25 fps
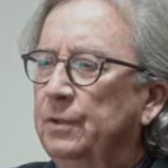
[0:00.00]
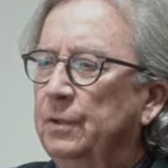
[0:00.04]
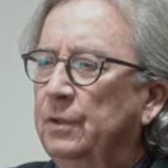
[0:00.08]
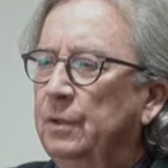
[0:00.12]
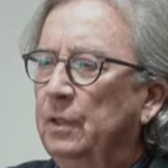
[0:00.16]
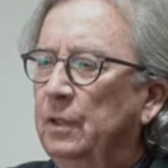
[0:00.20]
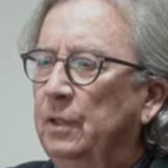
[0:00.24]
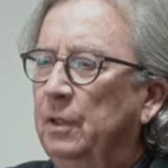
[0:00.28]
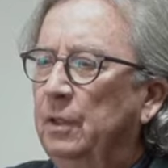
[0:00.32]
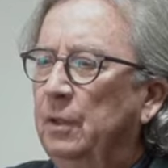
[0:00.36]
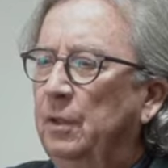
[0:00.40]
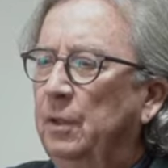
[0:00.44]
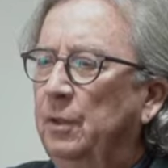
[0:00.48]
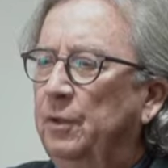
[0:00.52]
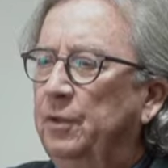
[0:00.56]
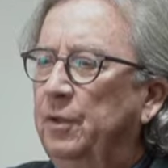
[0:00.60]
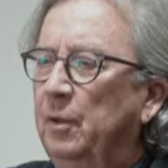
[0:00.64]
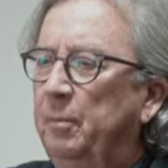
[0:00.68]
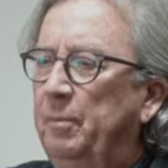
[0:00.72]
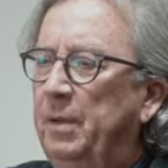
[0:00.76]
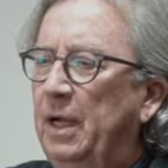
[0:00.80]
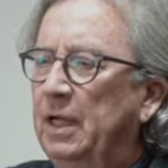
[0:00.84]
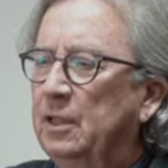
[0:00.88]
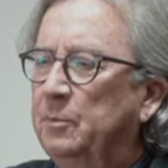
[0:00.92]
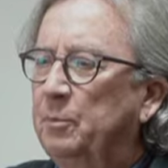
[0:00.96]
the
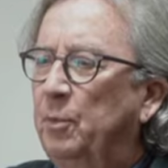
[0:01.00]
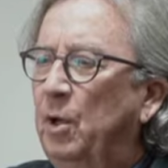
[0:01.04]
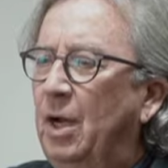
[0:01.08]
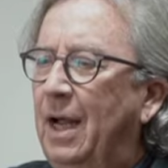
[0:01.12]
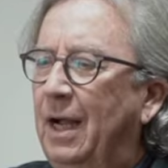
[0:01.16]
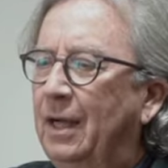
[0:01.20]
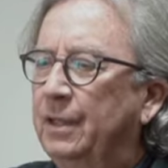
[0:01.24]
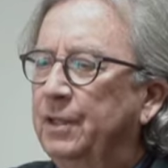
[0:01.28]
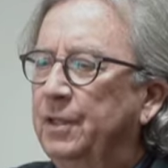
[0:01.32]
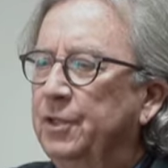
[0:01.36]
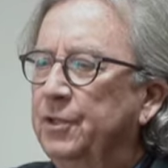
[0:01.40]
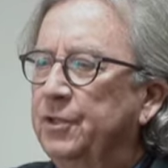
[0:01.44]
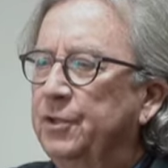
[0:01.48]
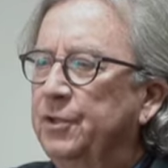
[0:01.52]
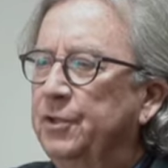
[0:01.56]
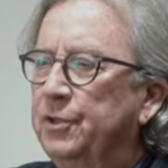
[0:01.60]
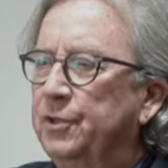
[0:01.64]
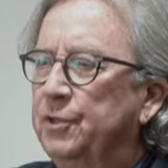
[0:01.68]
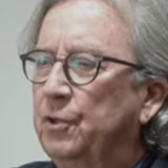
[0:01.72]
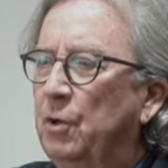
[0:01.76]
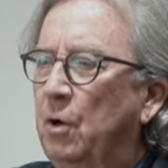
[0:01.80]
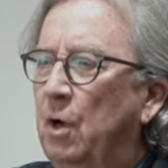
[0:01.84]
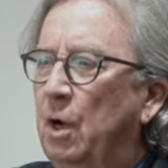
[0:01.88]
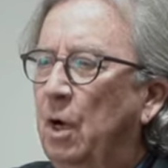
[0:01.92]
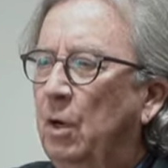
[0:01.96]
best practice is to
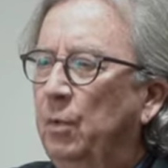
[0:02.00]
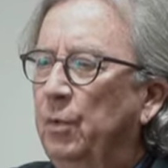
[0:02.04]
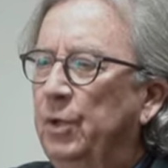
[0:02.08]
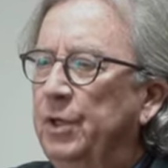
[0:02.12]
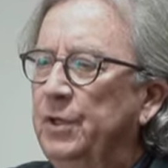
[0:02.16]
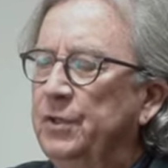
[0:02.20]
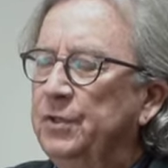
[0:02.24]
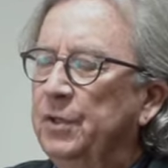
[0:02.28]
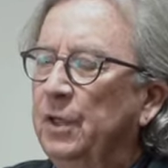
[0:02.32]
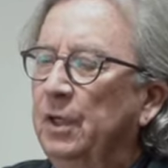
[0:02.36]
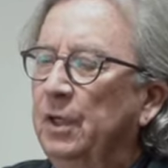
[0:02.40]
always